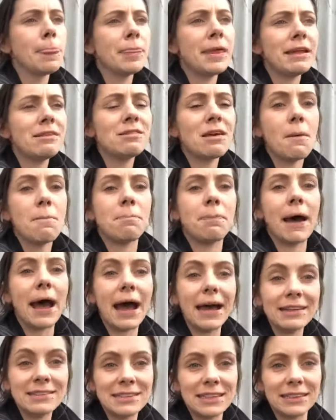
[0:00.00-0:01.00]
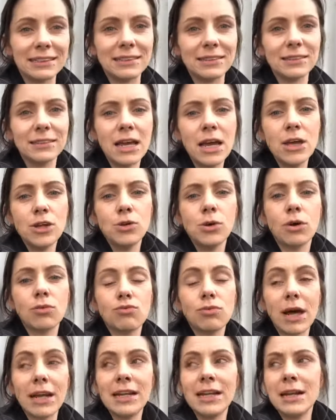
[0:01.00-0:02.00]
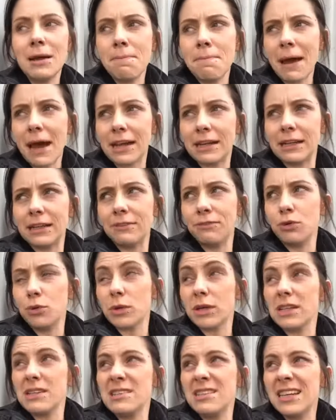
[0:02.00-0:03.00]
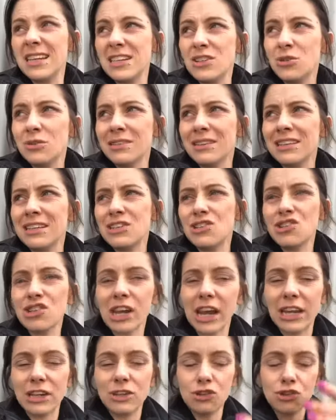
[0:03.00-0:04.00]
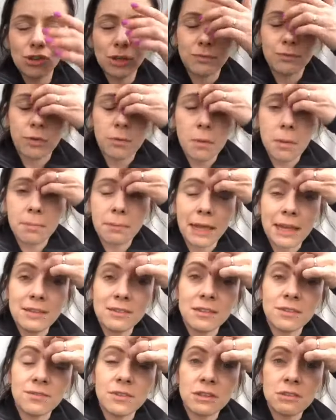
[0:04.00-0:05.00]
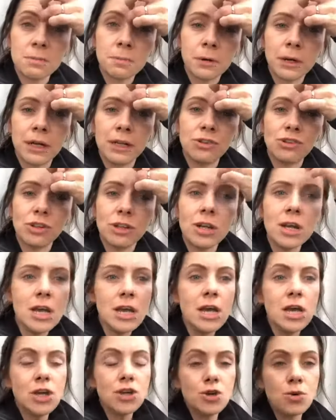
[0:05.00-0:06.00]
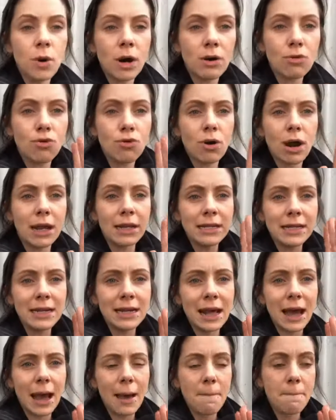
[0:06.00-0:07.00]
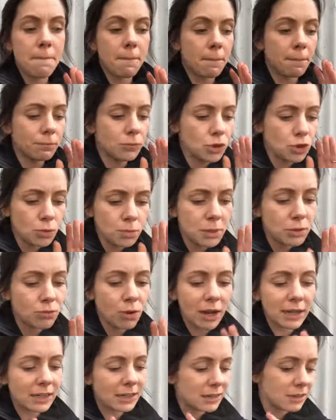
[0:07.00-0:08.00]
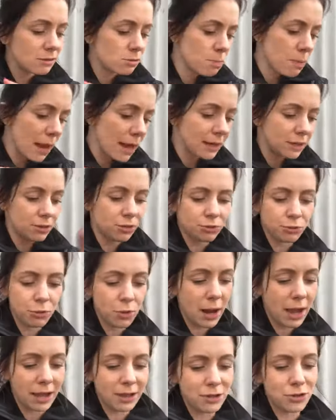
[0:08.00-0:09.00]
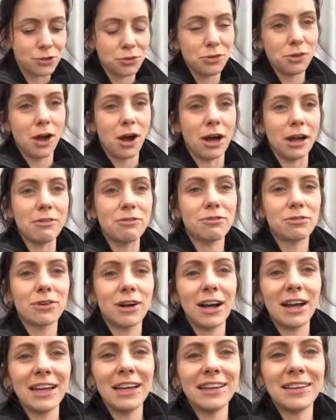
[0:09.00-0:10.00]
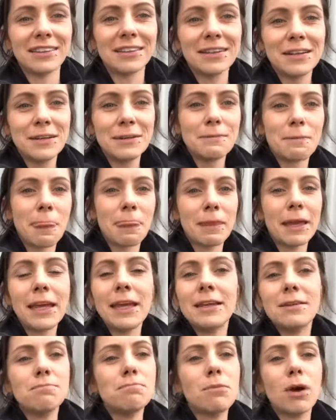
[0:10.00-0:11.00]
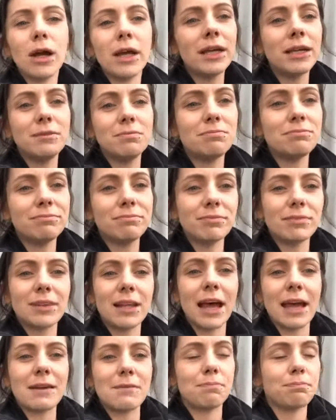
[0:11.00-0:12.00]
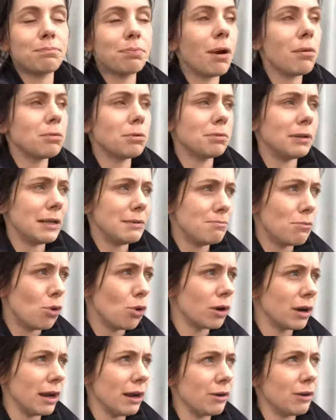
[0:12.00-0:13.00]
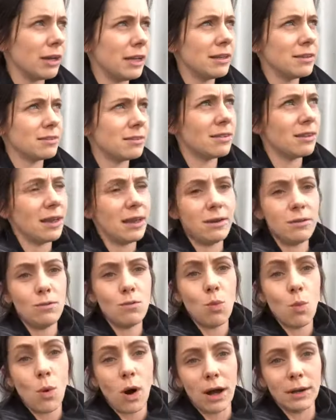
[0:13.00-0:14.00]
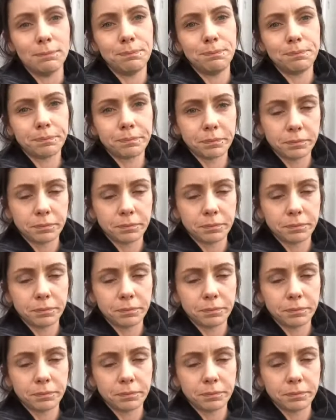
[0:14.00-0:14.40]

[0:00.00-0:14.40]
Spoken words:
that's a pattern. You are running a pattern. If you are continuously changing from a place of desperation, you'll be running this pattern throughout your life, right? In like probably more areas than one.